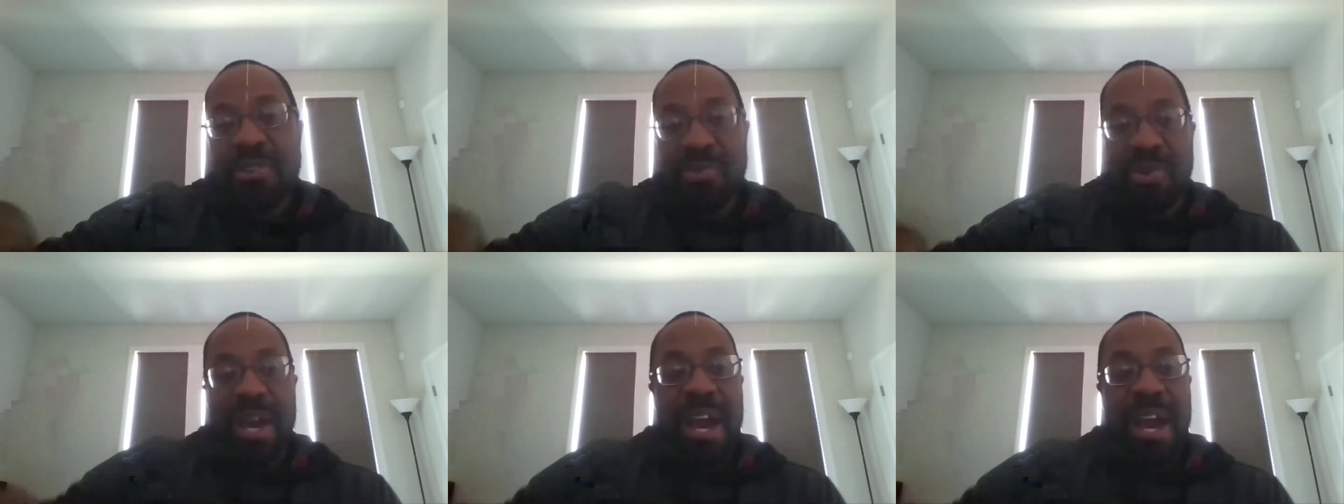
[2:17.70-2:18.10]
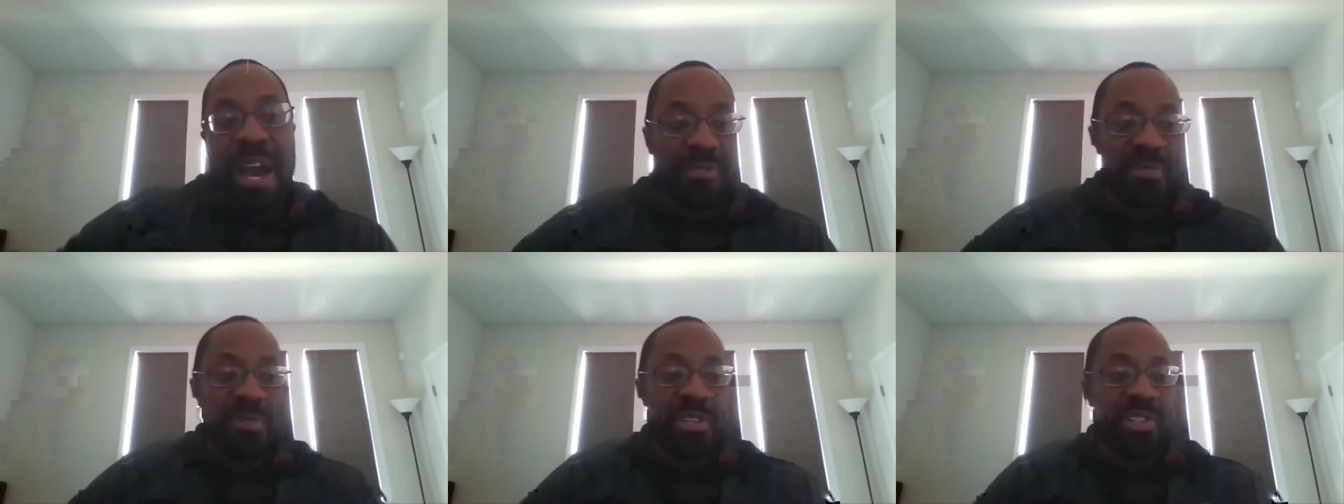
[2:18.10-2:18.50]
will have
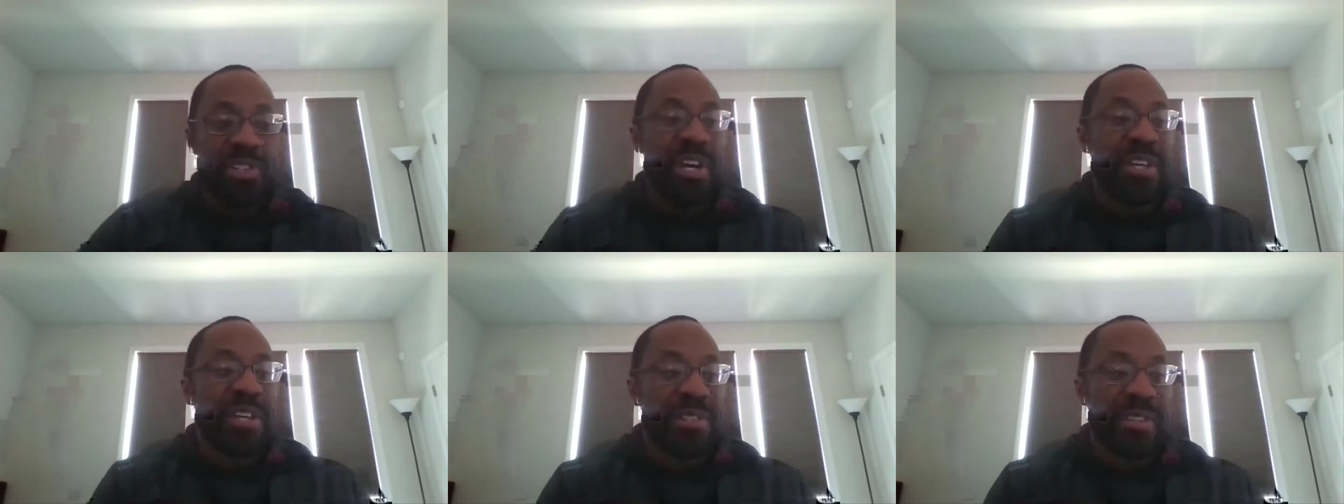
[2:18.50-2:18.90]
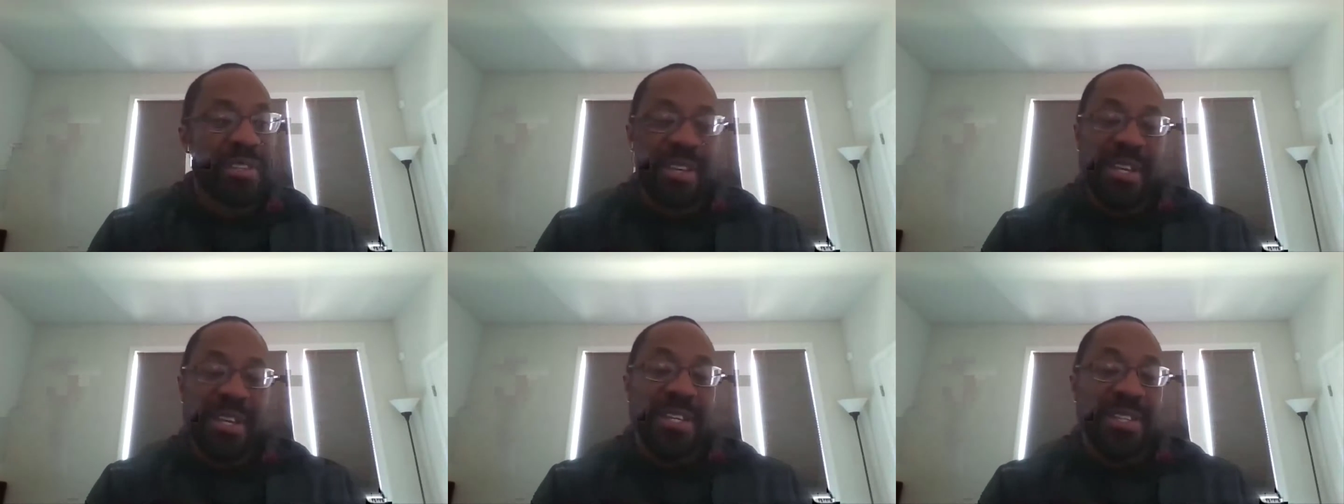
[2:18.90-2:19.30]
to adjust
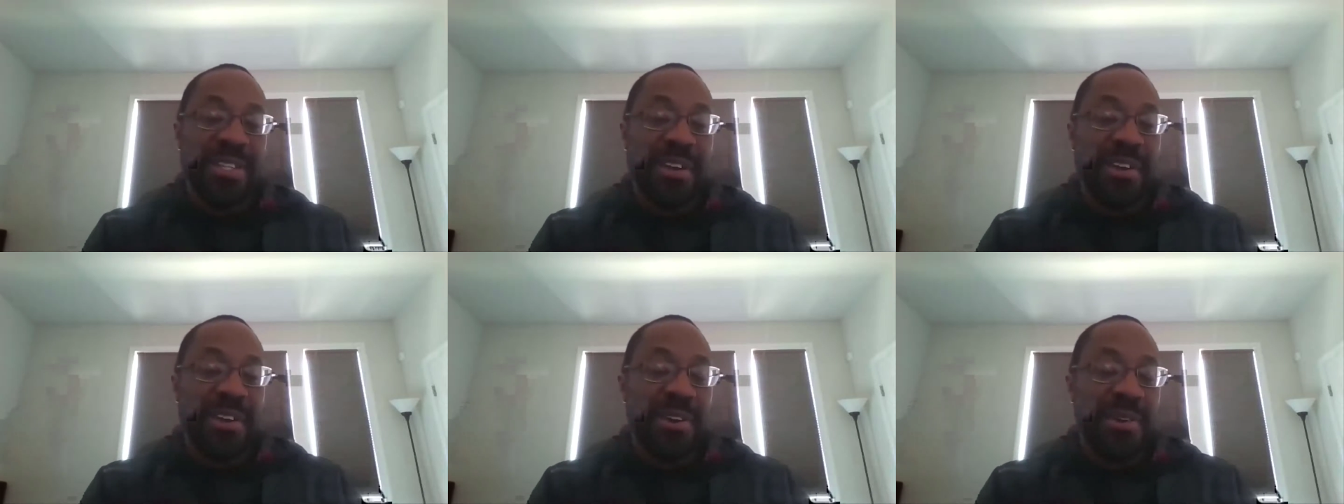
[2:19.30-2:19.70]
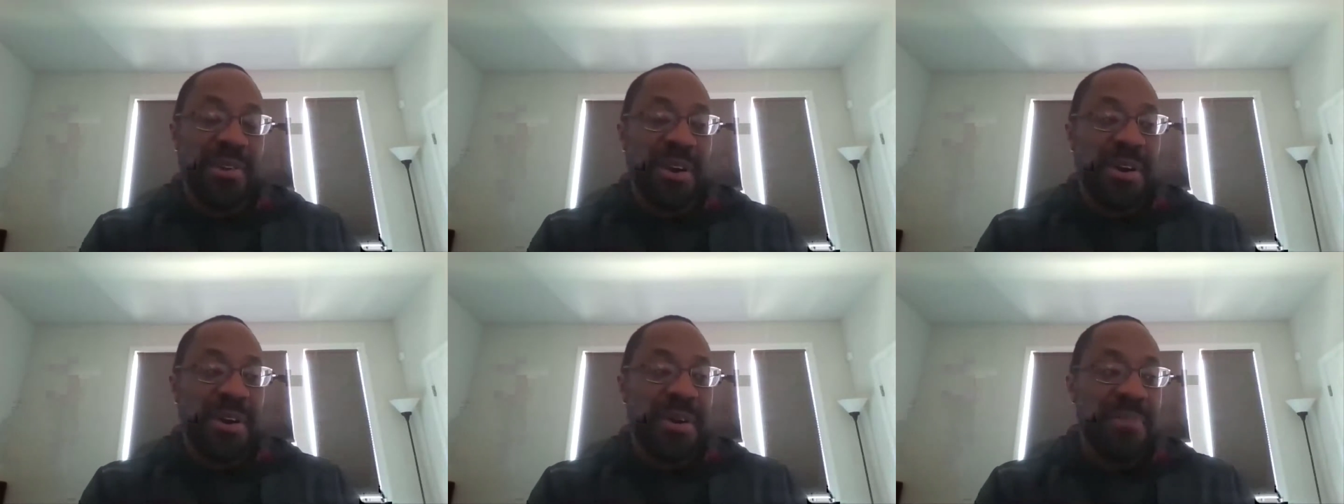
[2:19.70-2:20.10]
their
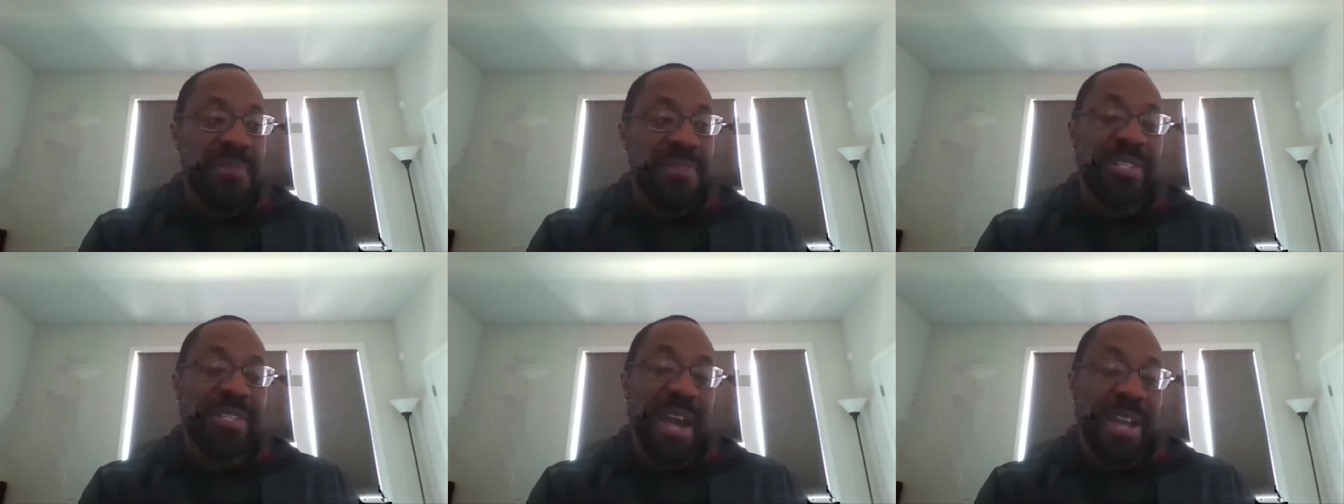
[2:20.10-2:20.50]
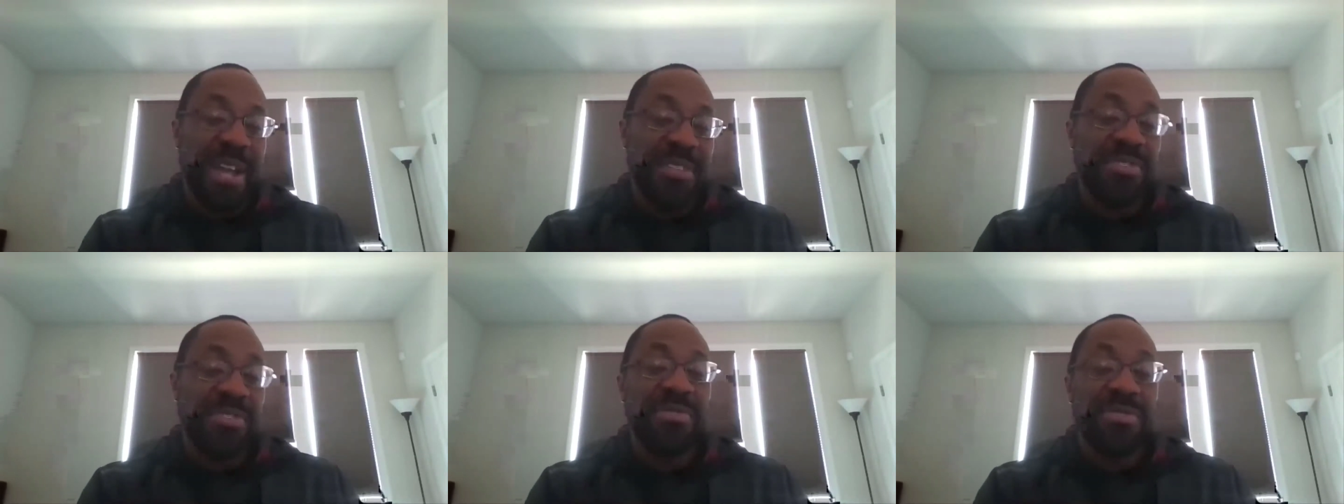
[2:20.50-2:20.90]

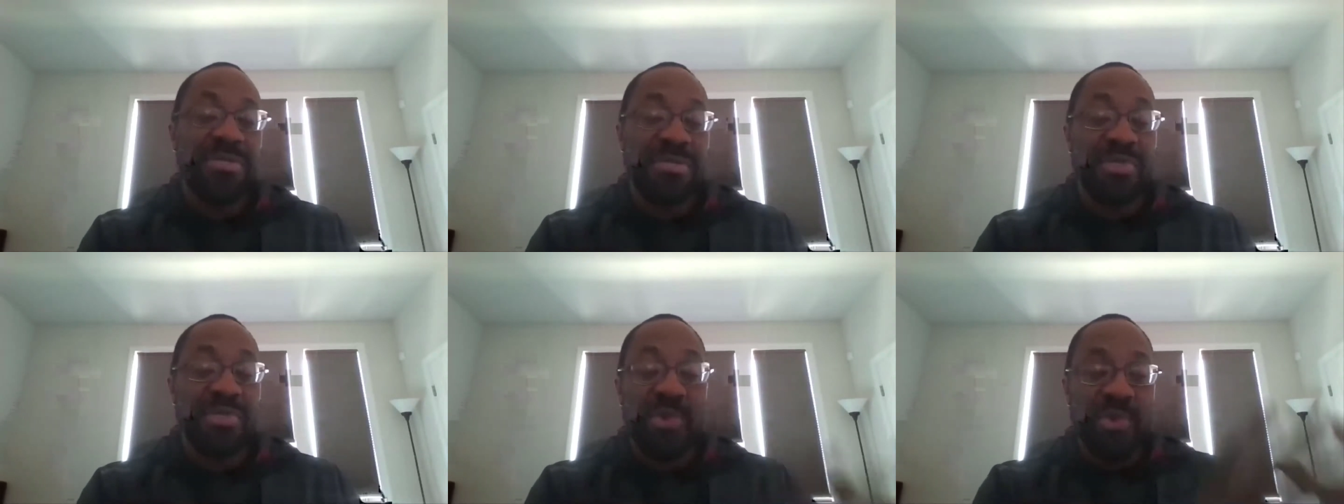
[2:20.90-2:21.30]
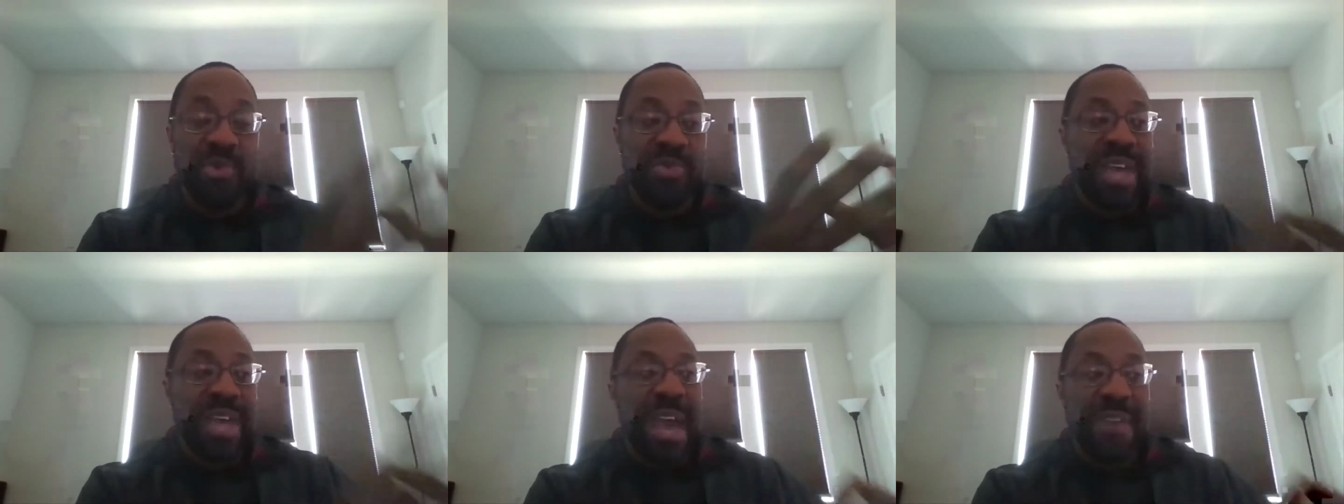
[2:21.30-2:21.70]
designs to
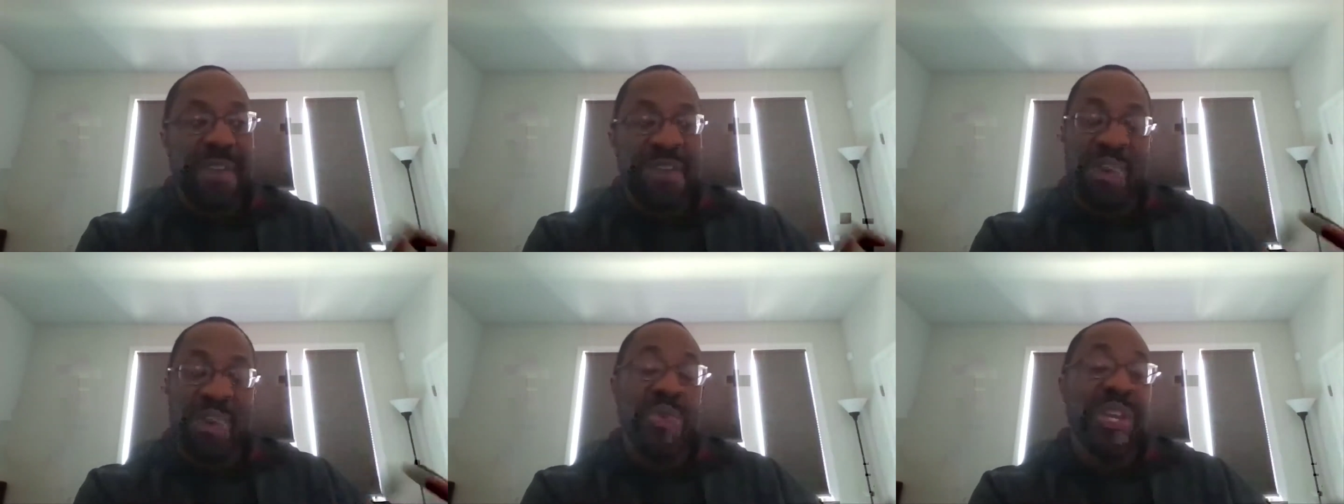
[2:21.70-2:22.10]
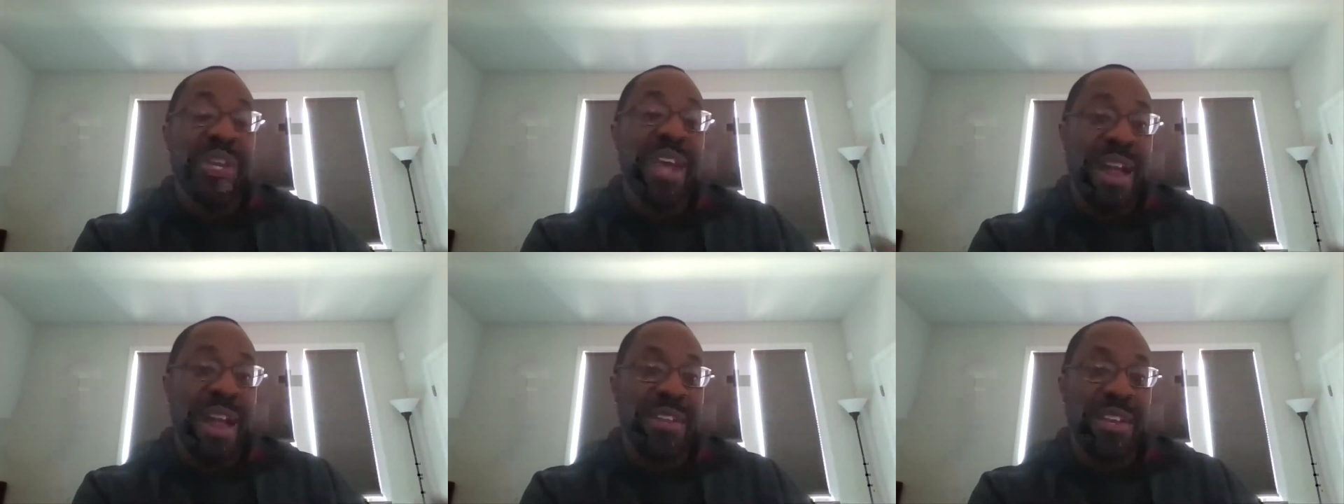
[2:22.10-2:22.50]
that new
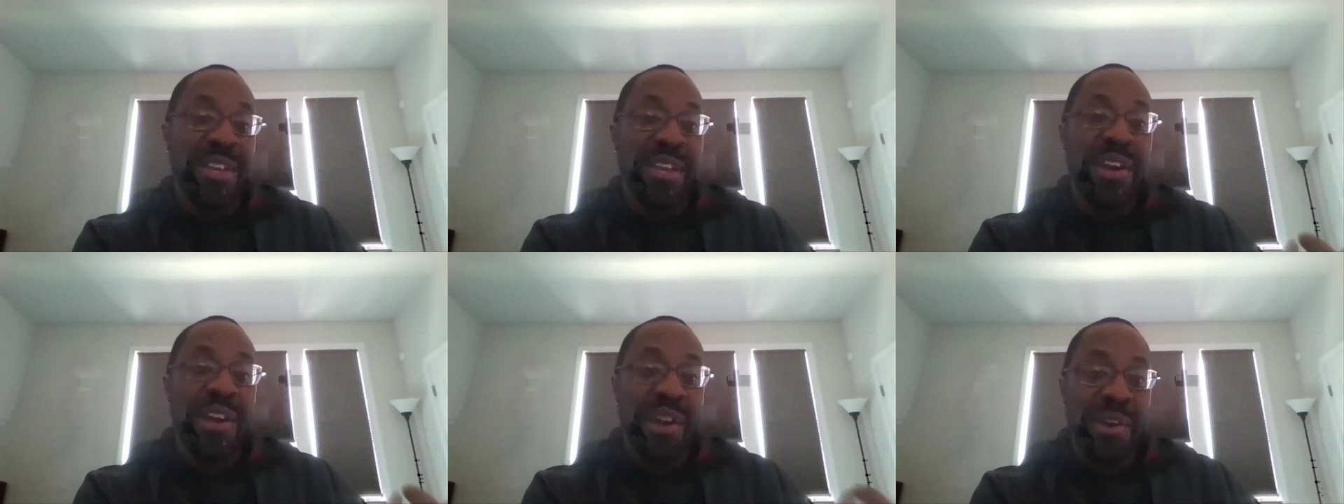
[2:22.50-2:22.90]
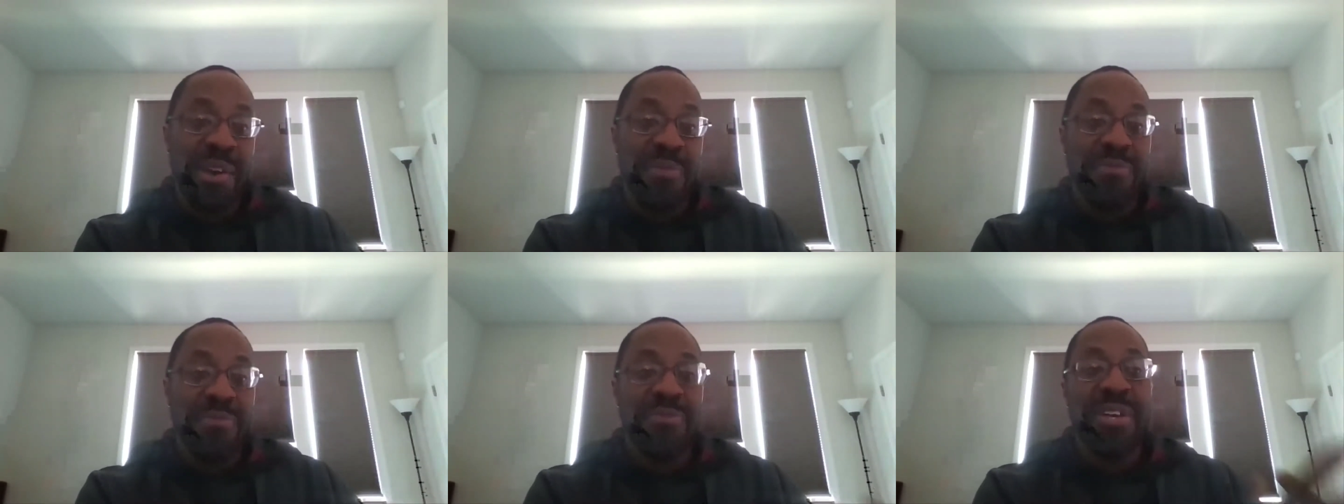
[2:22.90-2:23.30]
reality of